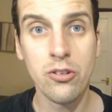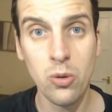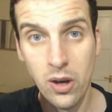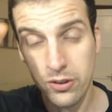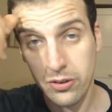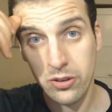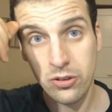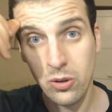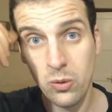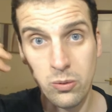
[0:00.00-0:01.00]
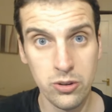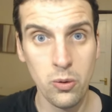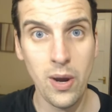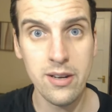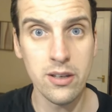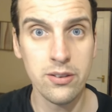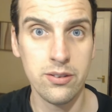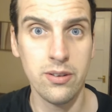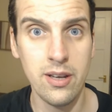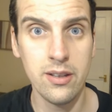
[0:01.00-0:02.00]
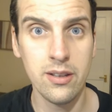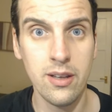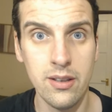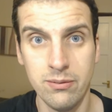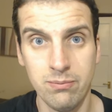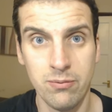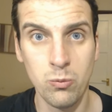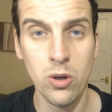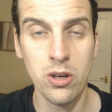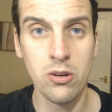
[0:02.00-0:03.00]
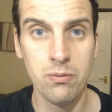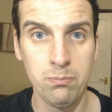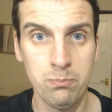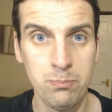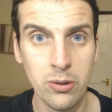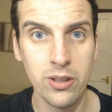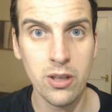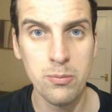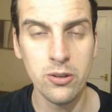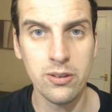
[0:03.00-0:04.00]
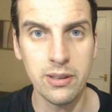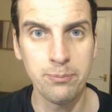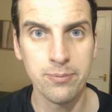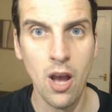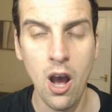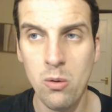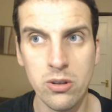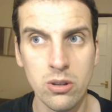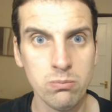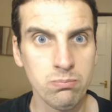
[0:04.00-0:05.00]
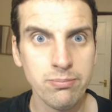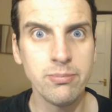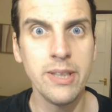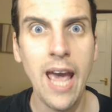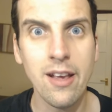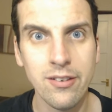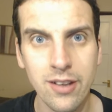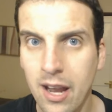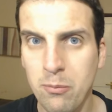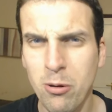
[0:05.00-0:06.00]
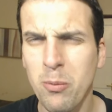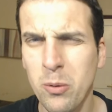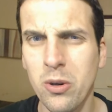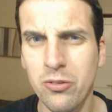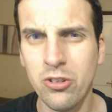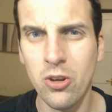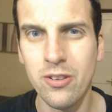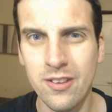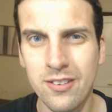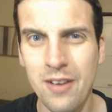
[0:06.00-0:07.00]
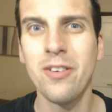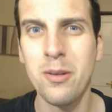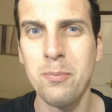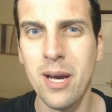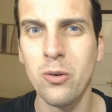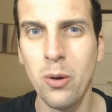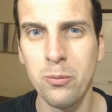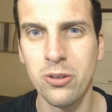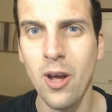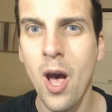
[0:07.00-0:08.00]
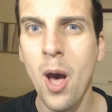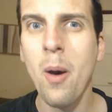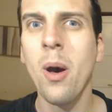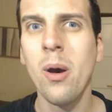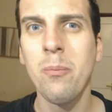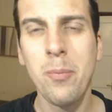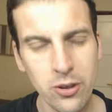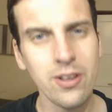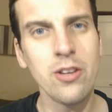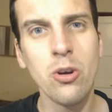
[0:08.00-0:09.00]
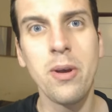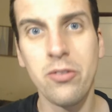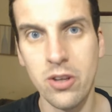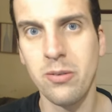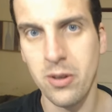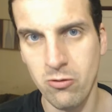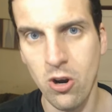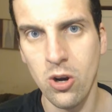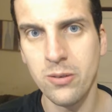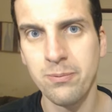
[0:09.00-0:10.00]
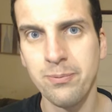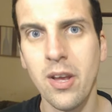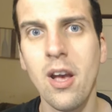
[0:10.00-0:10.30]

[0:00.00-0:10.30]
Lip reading: to us to aid us in work of building community? I would have gone, yes. And I probably would have chosen the £70 option. But because they told me I've done something wrong